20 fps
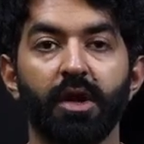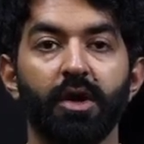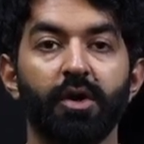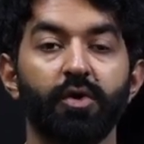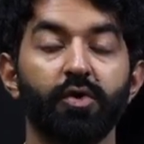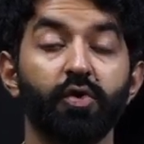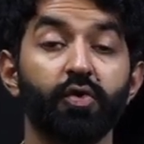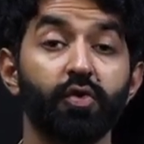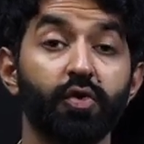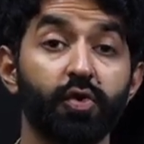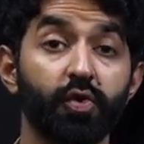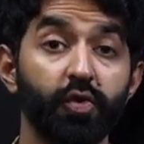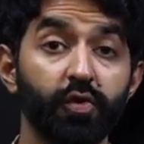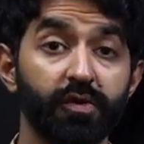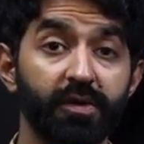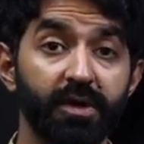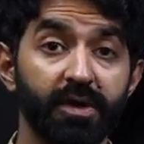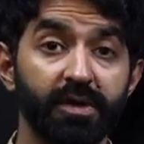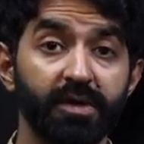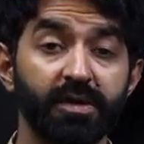you use
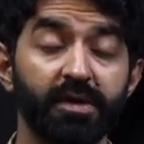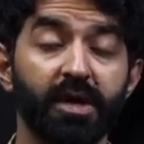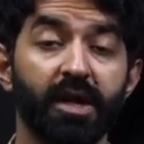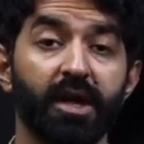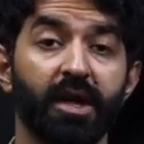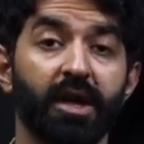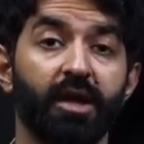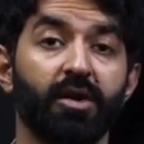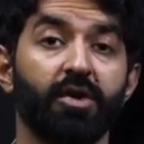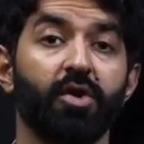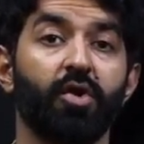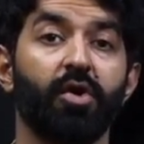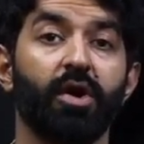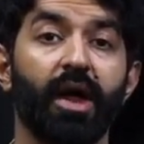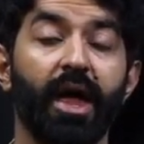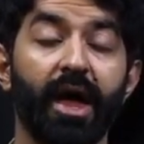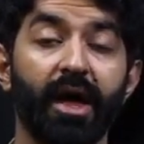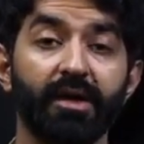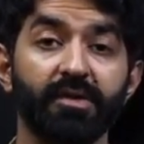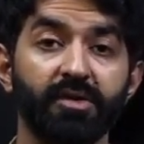this in your
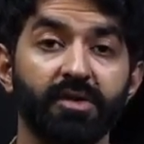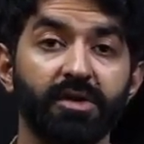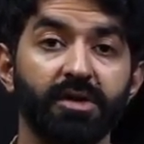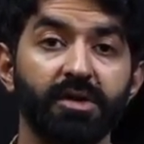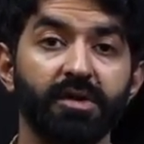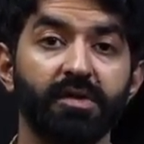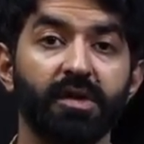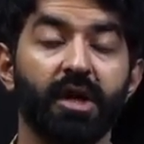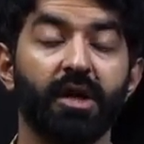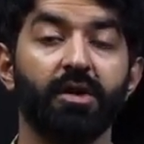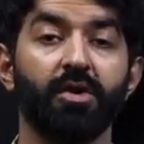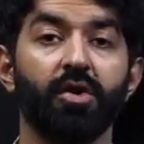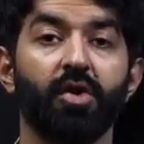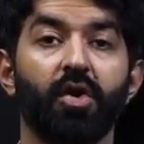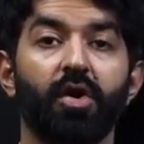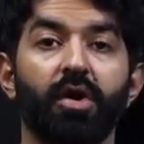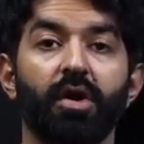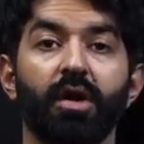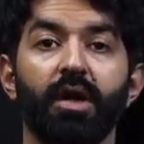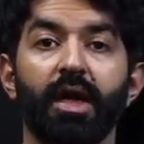answers, in
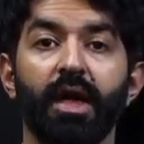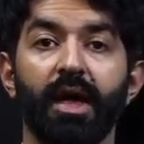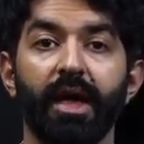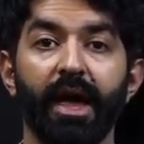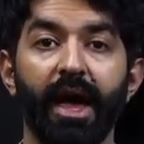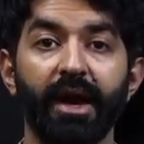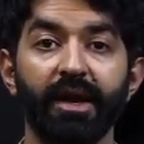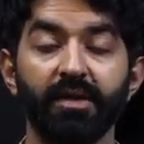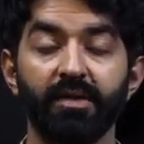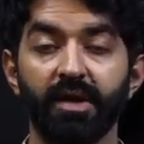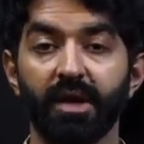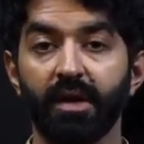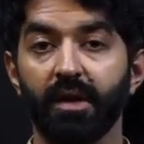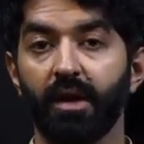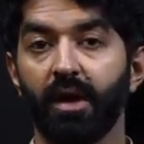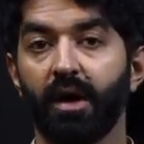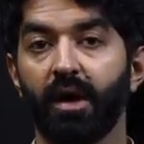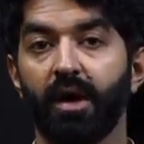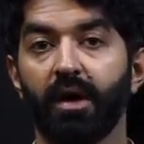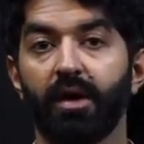your anything
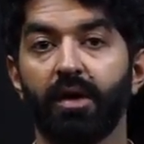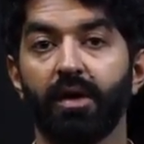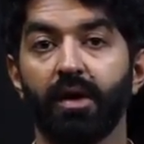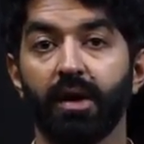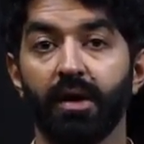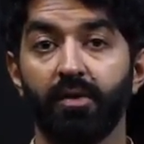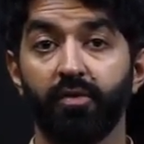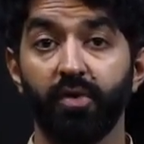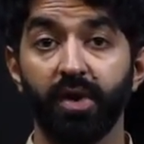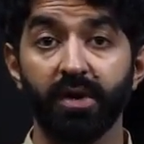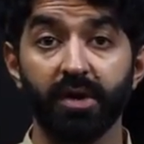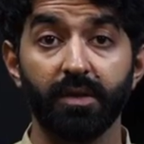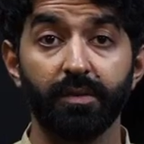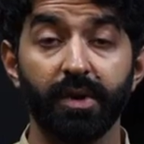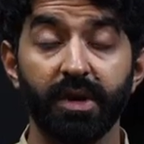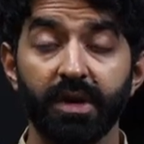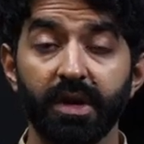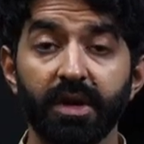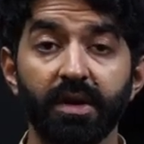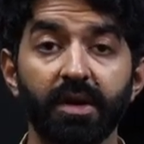written
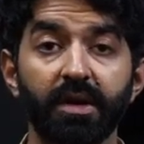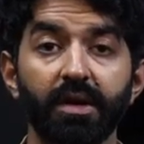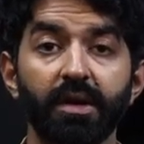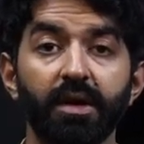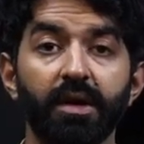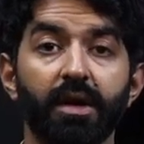material